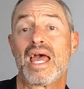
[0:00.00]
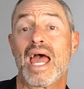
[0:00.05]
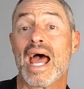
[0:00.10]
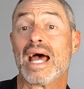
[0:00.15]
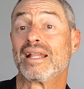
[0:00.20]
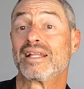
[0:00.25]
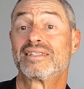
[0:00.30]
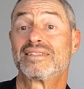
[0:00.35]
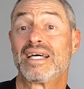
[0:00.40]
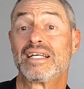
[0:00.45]

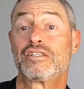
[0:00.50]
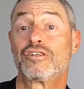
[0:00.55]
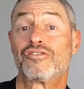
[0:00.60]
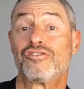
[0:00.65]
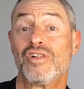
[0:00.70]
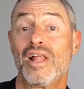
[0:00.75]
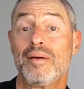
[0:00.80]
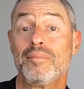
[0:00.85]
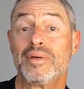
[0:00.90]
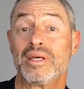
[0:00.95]
Alexander
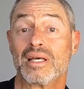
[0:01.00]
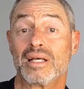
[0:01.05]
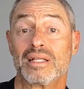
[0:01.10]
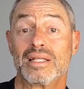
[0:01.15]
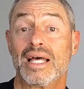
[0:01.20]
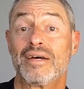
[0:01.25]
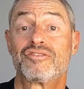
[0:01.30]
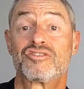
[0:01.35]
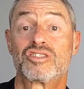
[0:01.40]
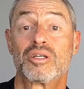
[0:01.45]
Fleming
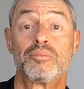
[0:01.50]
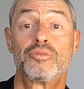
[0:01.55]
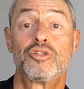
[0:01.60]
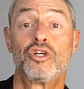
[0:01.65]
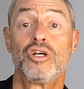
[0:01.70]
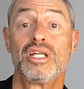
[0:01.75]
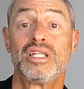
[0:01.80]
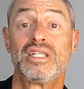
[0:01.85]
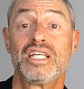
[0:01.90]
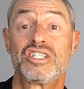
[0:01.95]
left some
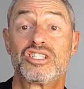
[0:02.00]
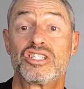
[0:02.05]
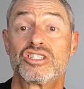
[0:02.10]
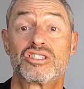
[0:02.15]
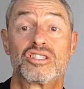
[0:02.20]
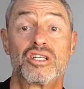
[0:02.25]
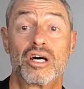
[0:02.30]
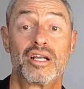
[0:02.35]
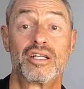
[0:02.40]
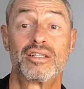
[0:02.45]
dirty
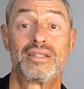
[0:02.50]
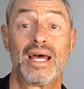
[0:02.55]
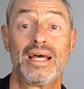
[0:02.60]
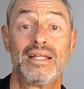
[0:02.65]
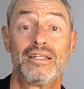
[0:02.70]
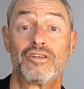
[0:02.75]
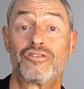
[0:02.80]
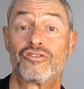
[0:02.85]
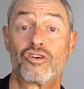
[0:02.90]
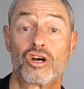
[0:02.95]
dishes
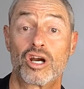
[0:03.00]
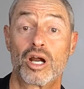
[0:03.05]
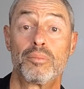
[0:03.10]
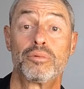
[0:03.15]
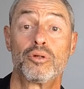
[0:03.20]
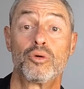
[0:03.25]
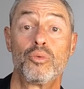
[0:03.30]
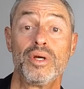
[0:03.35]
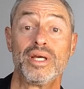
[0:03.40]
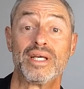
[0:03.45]
unattended for a
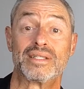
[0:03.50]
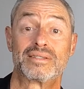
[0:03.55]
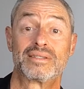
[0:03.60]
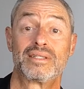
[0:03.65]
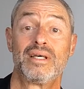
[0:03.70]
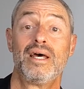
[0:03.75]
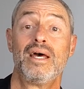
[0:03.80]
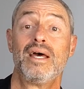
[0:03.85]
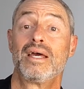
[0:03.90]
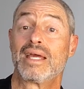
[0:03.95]
couple of
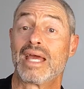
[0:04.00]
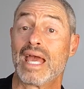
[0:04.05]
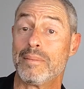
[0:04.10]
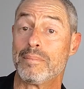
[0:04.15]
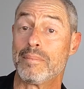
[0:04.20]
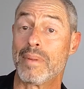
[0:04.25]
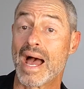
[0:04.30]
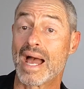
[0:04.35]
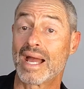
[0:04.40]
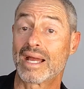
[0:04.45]
weeks,
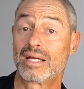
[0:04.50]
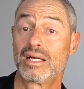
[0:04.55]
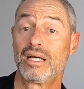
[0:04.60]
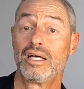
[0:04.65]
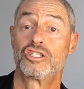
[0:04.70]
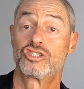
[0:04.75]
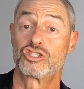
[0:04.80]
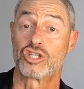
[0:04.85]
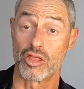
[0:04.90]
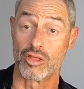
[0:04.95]
came back,
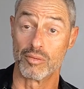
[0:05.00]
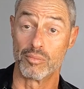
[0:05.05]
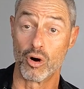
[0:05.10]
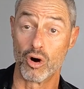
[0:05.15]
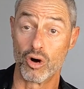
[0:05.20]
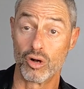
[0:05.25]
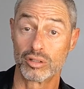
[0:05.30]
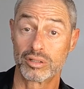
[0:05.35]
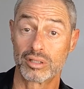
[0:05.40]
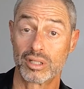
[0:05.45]
saw the
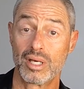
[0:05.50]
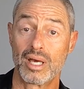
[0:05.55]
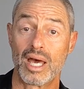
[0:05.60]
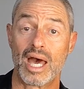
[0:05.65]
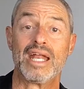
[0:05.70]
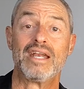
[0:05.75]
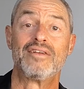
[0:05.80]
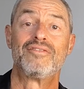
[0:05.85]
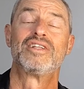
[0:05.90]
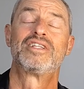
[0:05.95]
mold,
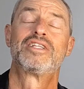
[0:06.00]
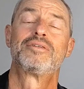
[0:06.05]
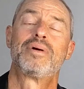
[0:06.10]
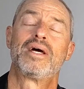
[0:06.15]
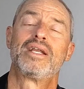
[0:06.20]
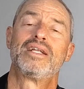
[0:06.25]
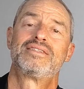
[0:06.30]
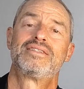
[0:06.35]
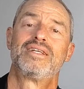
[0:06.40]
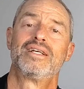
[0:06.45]
and invented
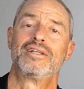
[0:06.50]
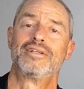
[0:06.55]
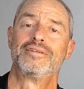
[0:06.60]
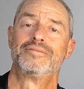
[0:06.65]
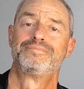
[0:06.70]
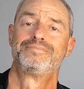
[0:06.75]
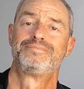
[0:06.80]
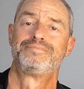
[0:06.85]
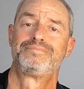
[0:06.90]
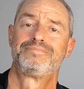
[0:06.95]
penicillin.
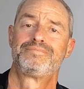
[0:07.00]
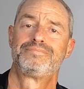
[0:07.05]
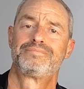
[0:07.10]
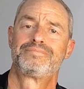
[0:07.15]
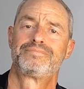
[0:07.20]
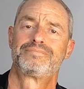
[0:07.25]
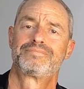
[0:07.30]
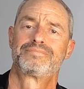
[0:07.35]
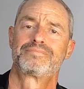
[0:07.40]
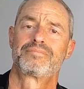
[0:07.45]

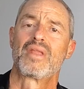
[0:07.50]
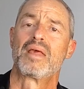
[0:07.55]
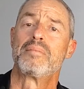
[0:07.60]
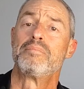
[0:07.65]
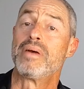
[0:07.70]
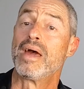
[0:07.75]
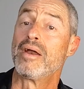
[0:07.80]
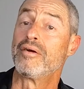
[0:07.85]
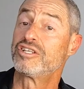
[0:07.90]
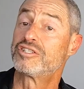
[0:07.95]

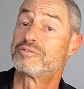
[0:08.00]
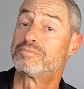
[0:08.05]
Perry